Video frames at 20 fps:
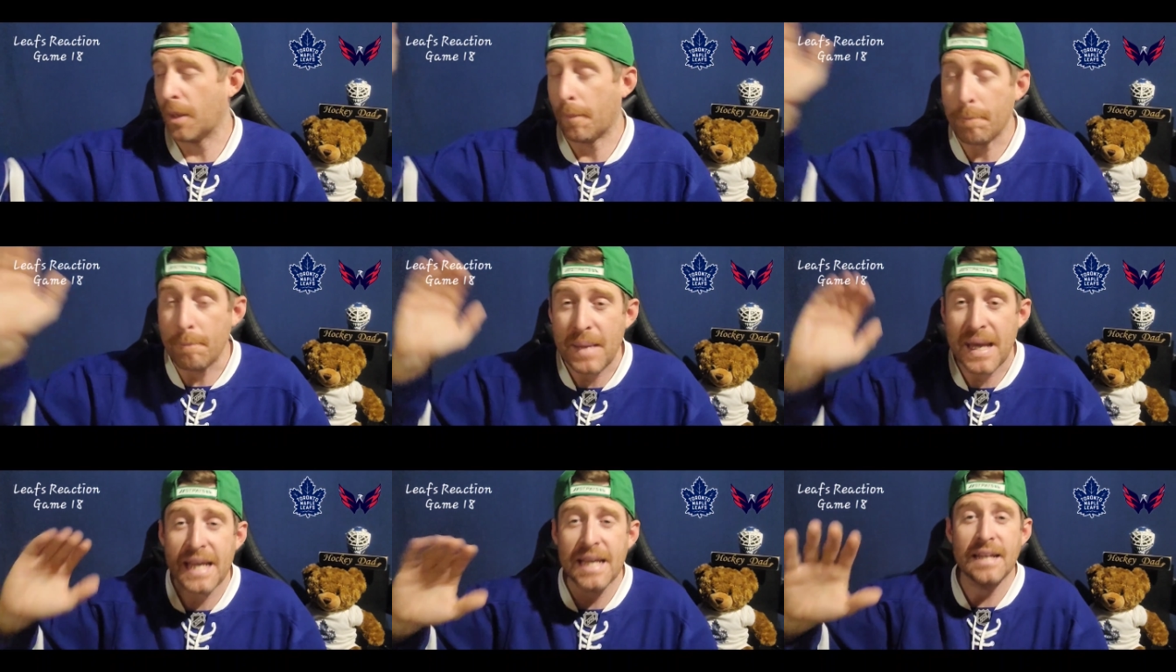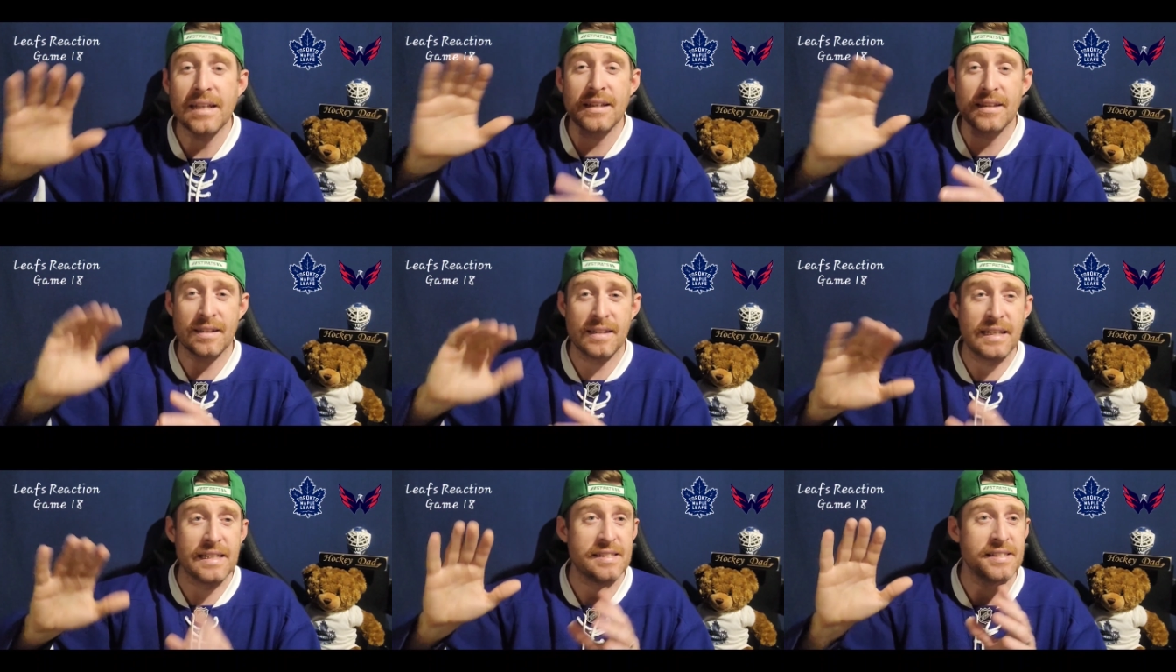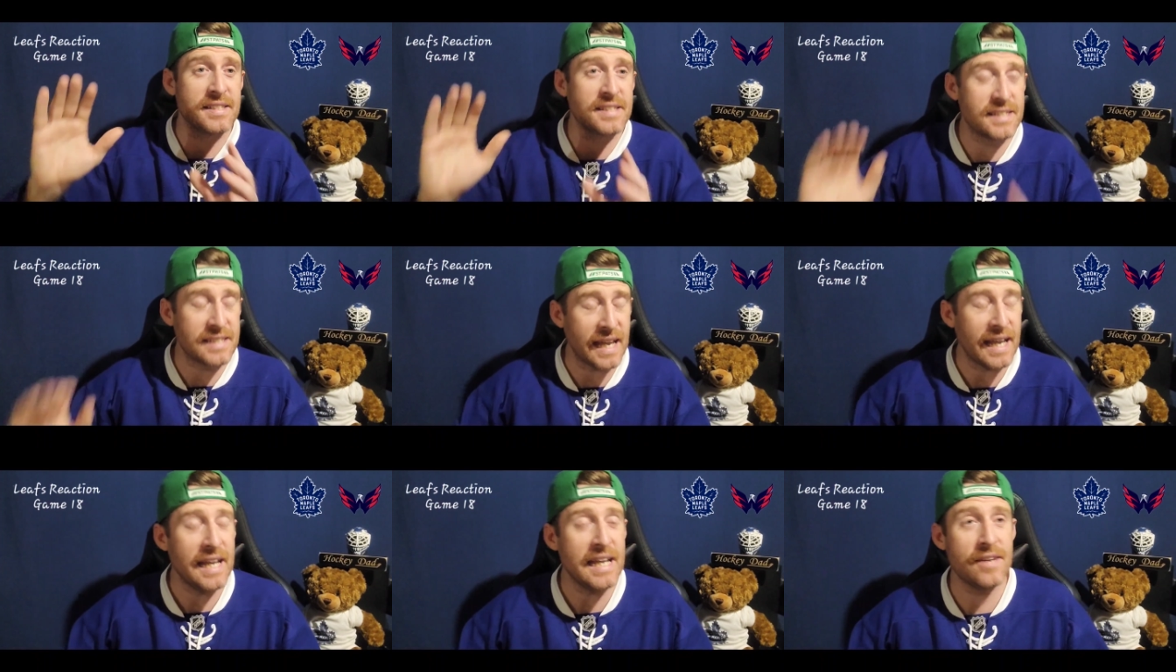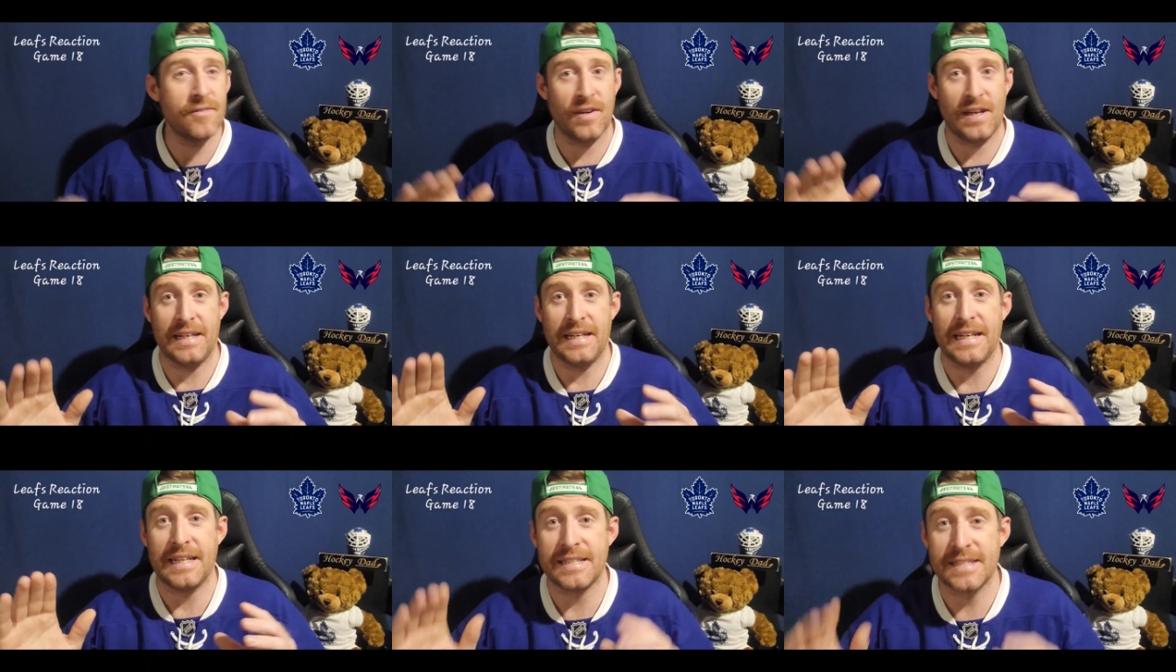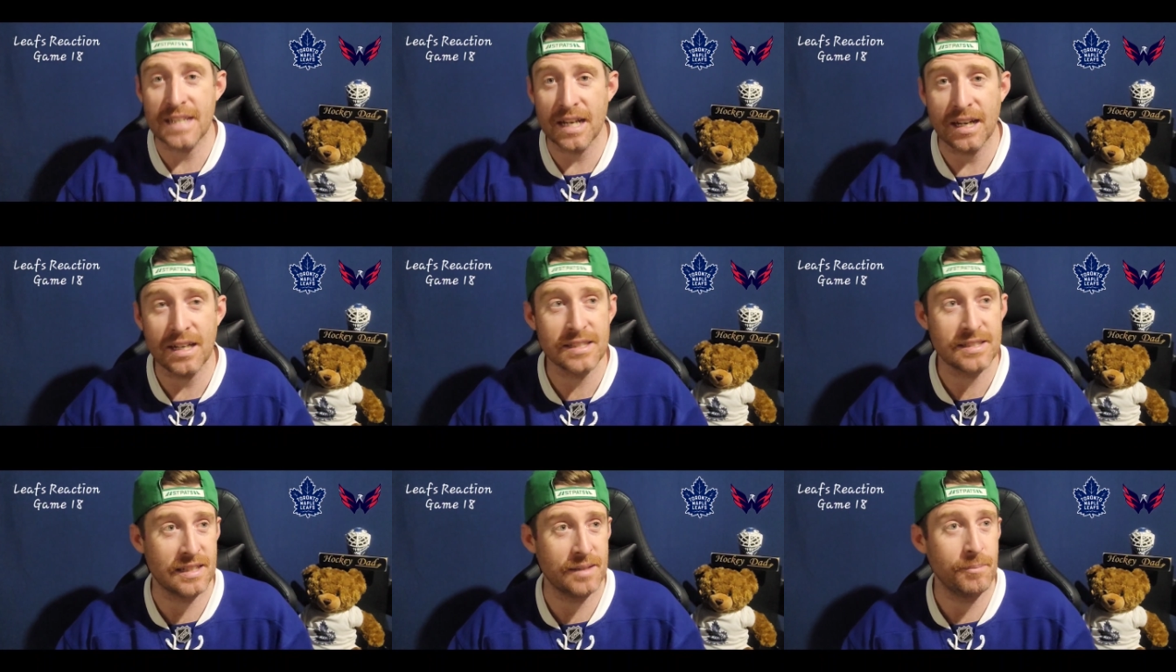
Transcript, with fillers: to make this save, and he does.